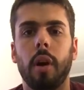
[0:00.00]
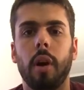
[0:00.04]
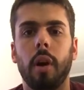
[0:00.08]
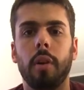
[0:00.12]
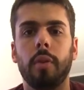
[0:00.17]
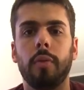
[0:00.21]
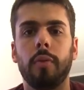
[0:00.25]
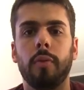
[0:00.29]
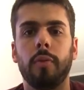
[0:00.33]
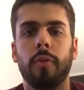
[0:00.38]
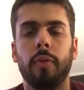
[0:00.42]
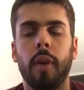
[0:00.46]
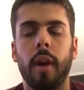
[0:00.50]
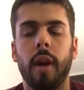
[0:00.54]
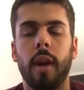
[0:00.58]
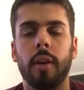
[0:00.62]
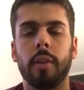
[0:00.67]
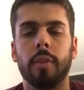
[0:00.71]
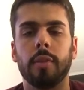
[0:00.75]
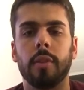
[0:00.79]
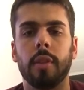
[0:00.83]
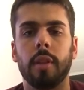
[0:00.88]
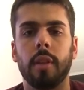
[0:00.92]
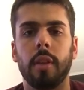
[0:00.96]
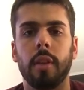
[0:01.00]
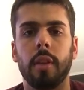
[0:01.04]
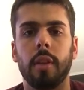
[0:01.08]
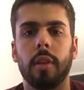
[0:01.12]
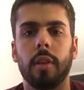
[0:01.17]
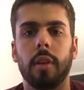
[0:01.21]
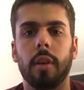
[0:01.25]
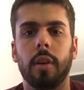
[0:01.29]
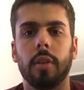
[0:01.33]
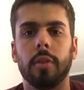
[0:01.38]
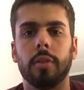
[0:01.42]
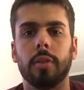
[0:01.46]

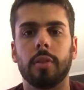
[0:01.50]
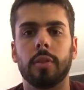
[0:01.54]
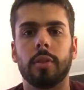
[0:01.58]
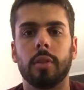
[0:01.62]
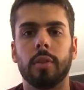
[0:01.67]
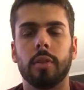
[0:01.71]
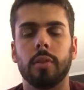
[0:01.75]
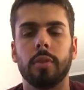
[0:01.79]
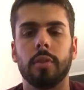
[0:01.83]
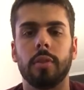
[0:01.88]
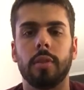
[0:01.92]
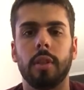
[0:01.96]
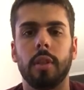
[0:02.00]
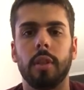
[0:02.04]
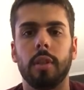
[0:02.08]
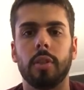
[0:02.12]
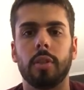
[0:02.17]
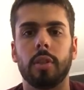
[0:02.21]
unfounded uncertainty.